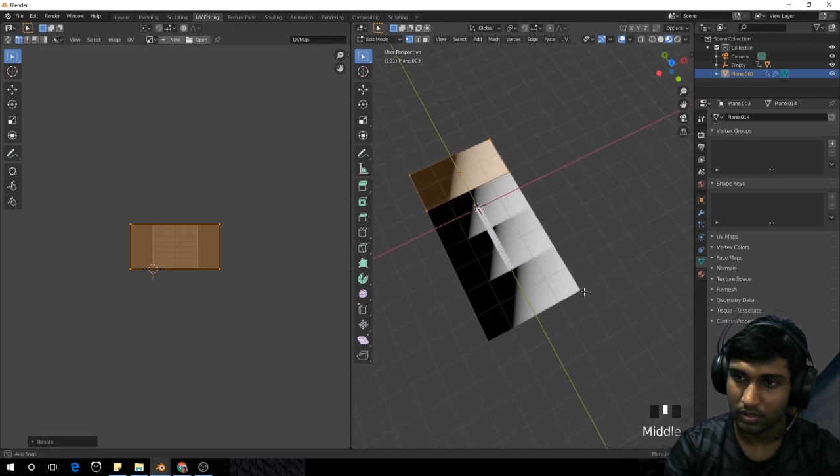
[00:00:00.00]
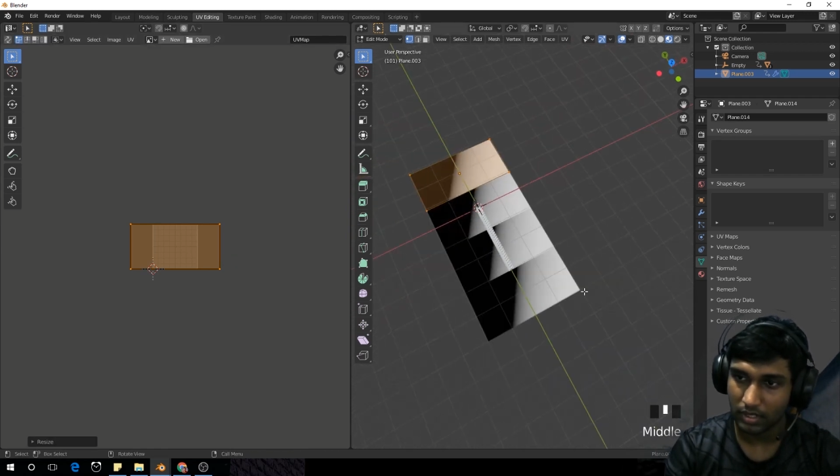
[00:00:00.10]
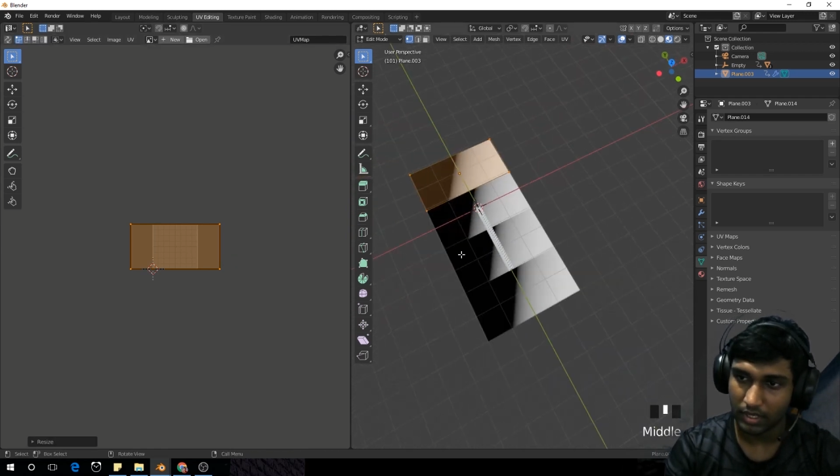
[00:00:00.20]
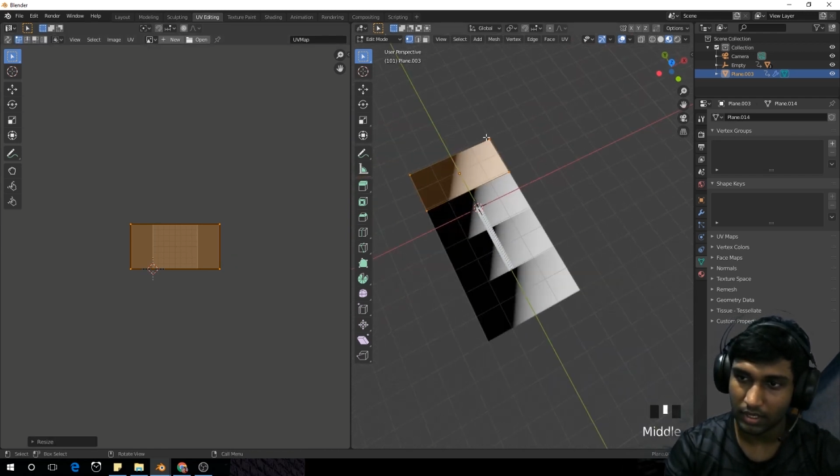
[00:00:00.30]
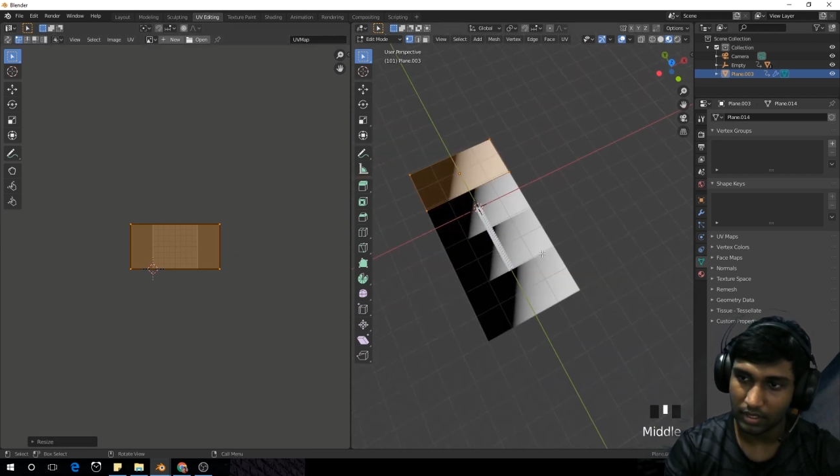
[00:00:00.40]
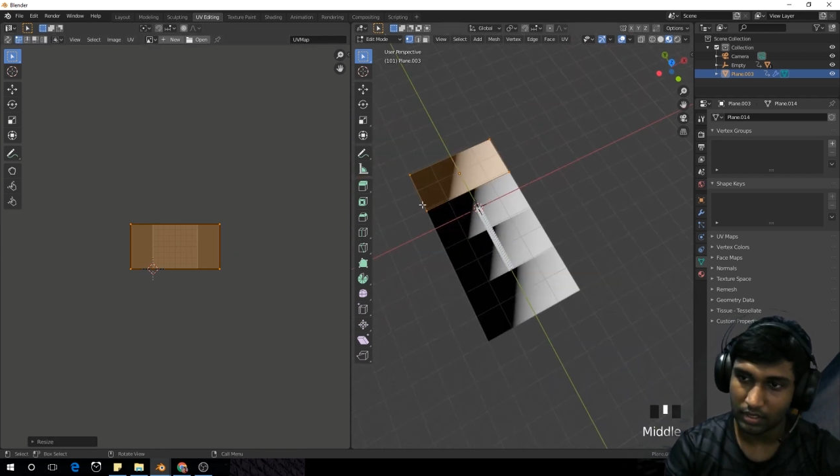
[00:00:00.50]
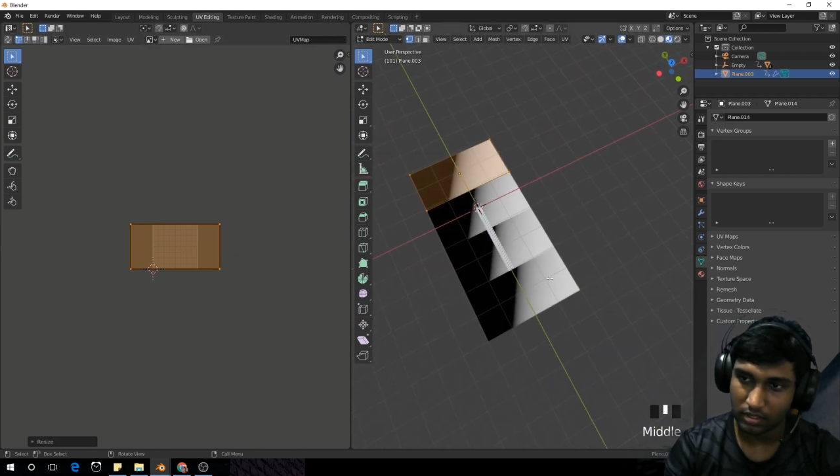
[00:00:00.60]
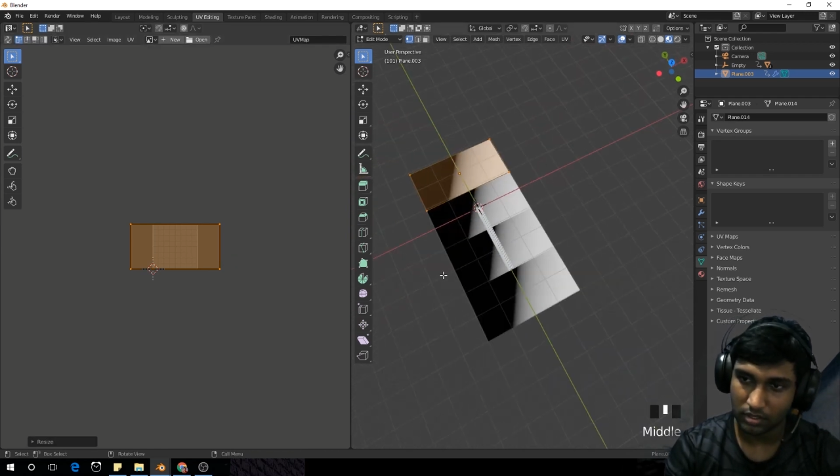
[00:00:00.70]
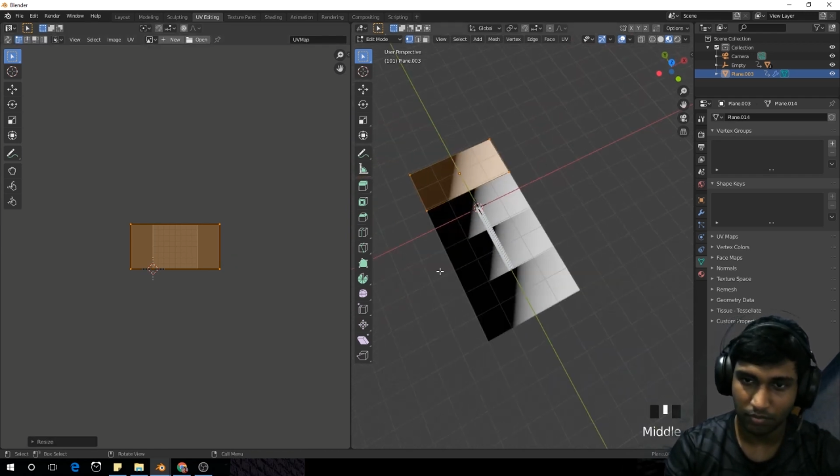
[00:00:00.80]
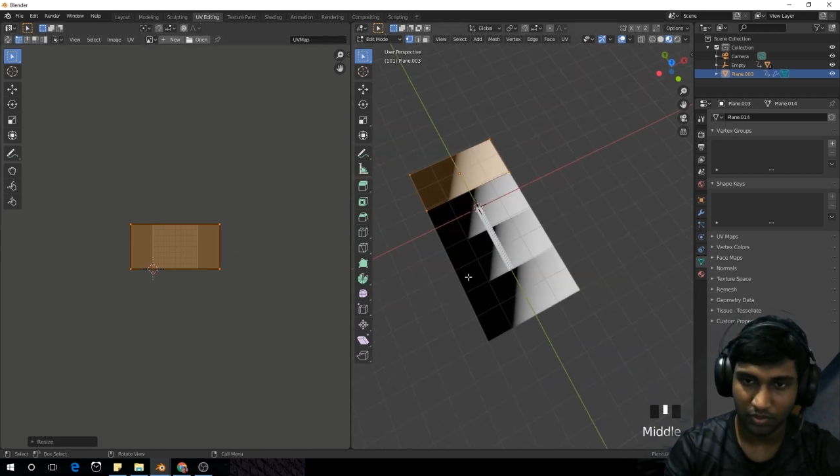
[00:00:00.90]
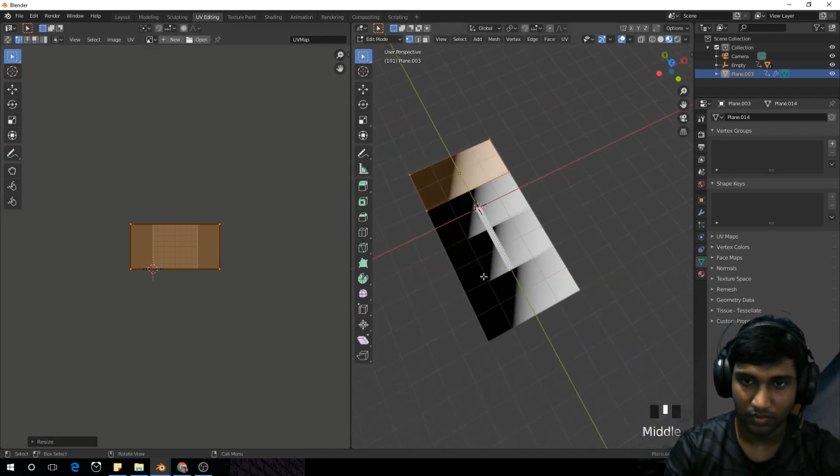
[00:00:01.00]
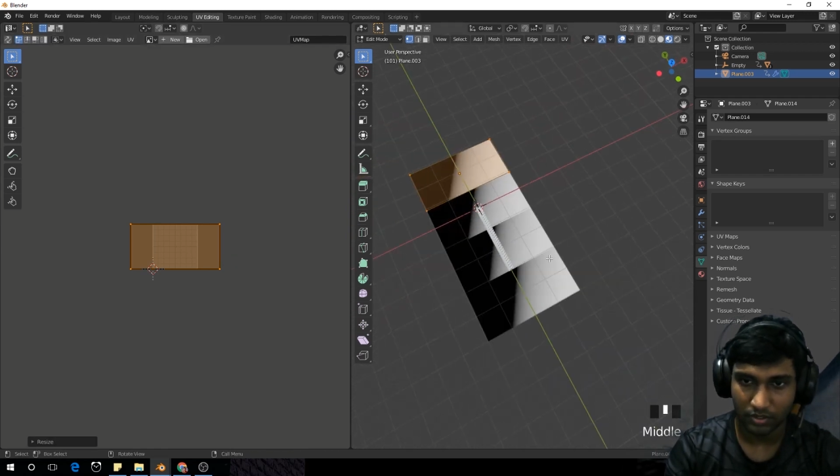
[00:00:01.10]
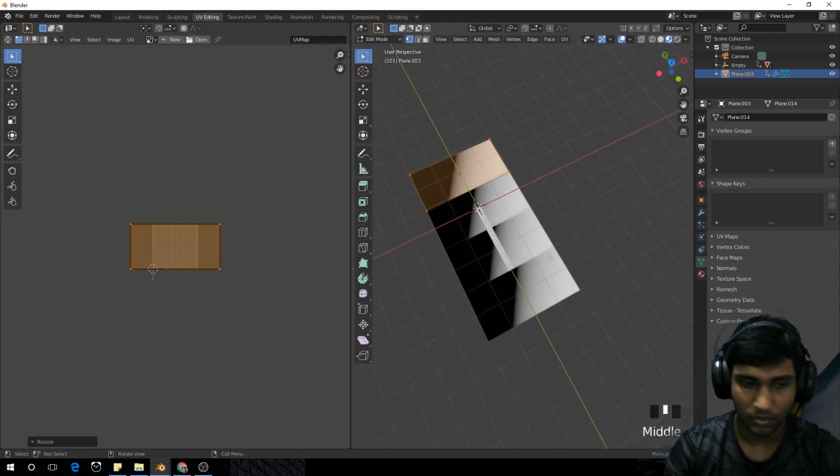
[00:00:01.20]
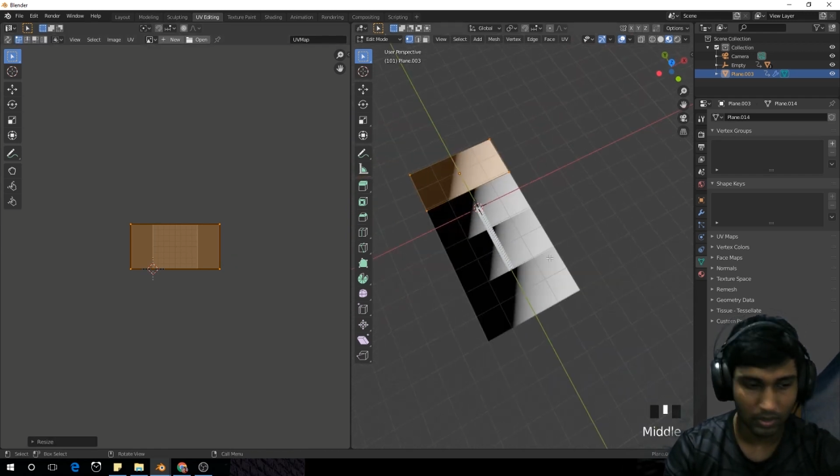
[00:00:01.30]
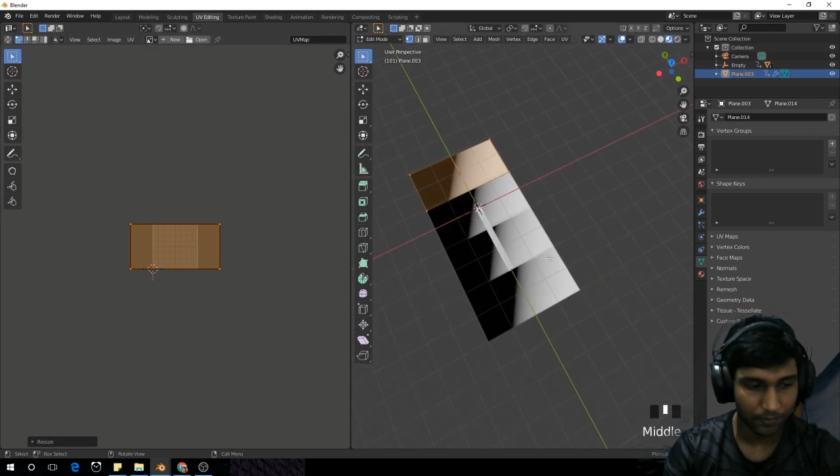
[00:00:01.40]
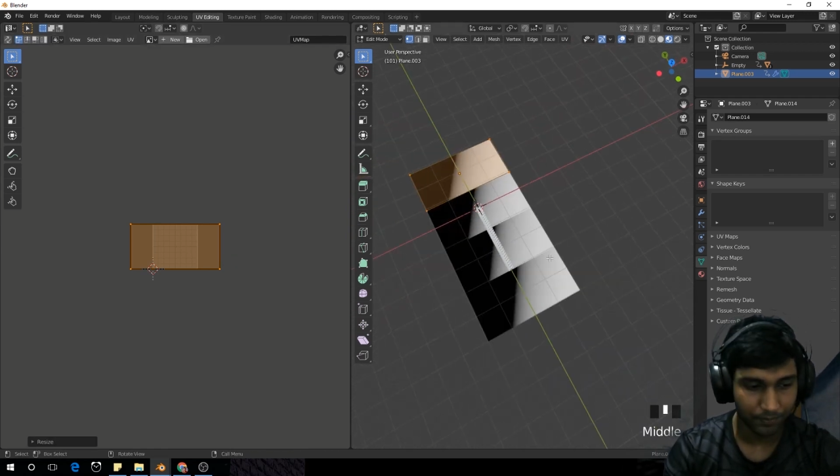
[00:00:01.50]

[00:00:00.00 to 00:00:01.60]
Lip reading: like it's a perfect square.